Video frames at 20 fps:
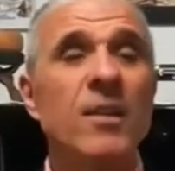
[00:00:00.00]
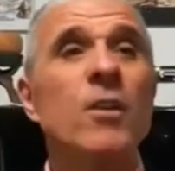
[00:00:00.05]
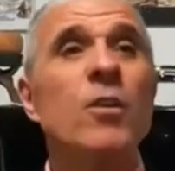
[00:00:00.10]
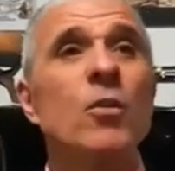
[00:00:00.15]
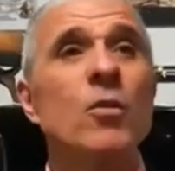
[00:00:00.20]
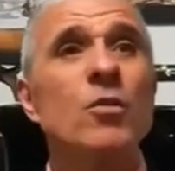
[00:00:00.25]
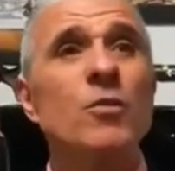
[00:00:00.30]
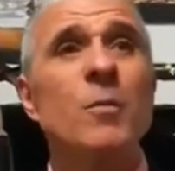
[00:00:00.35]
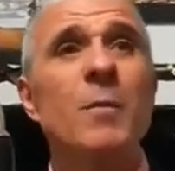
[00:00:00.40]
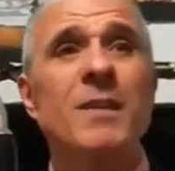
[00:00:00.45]

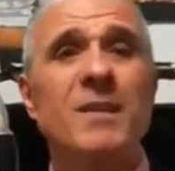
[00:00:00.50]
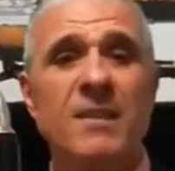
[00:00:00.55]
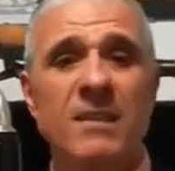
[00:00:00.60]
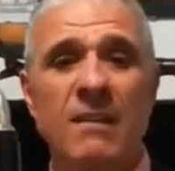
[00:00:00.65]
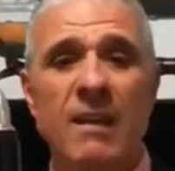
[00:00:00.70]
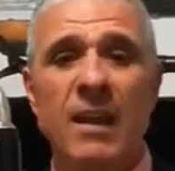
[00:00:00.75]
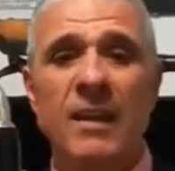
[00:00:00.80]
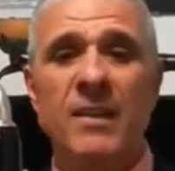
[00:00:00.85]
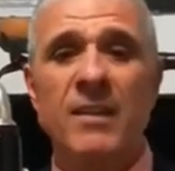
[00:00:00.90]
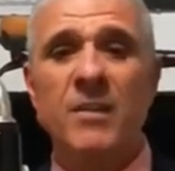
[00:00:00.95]
good bass
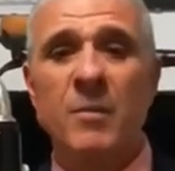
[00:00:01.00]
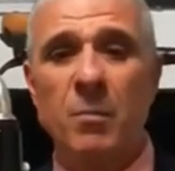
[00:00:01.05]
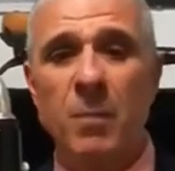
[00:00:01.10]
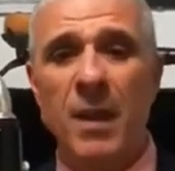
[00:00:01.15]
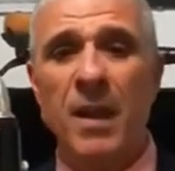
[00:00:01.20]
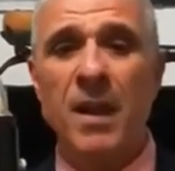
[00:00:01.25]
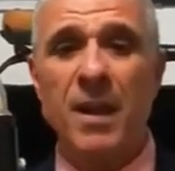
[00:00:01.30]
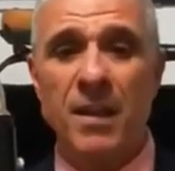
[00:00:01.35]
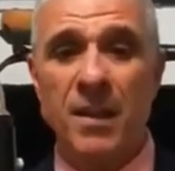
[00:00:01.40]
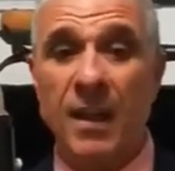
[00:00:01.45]
clarinet
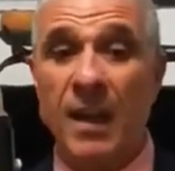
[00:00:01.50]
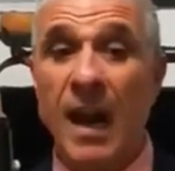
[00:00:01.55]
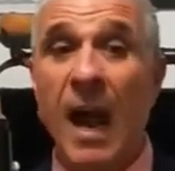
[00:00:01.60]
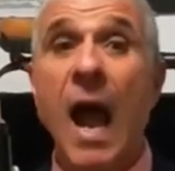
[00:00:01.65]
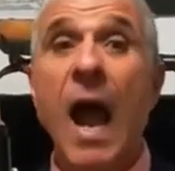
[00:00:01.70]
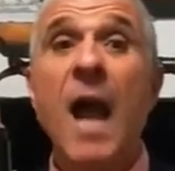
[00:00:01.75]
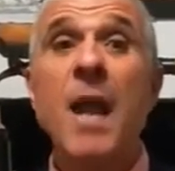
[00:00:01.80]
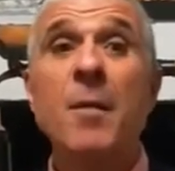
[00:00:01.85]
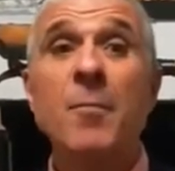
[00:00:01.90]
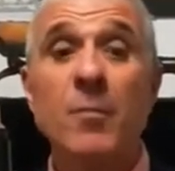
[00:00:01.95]
player.
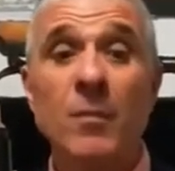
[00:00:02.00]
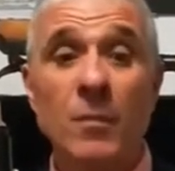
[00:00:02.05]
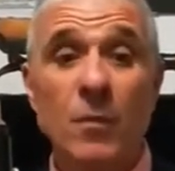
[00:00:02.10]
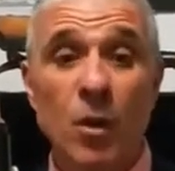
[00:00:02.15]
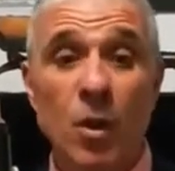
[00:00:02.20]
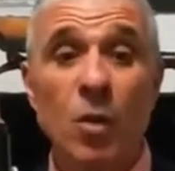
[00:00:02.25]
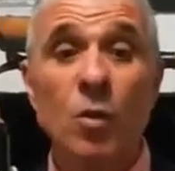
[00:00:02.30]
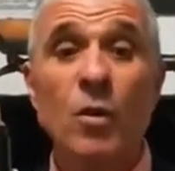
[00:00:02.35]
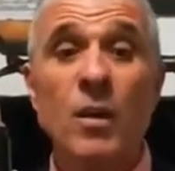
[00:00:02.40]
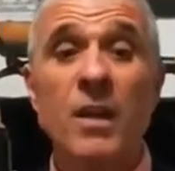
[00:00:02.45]
I'm
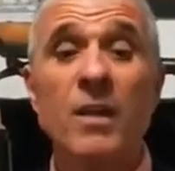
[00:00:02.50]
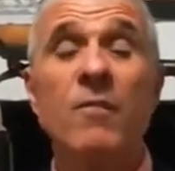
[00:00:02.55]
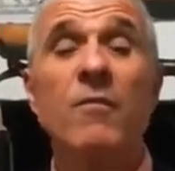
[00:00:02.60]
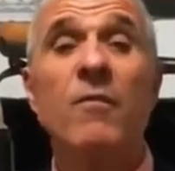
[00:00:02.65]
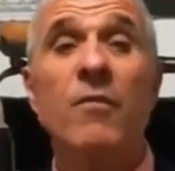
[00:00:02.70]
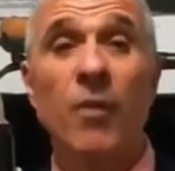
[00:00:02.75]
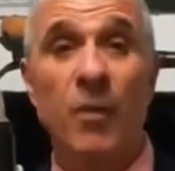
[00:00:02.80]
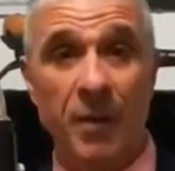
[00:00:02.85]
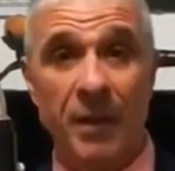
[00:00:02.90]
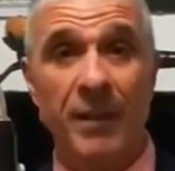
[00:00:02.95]
looking
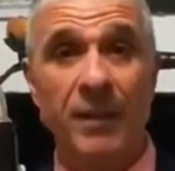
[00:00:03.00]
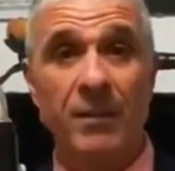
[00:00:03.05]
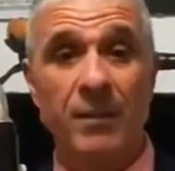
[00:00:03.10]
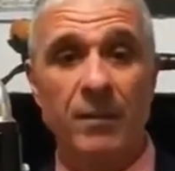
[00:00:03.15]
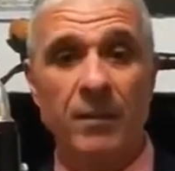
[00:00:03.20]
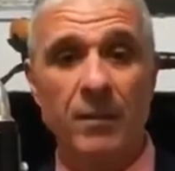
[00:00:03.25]
for it.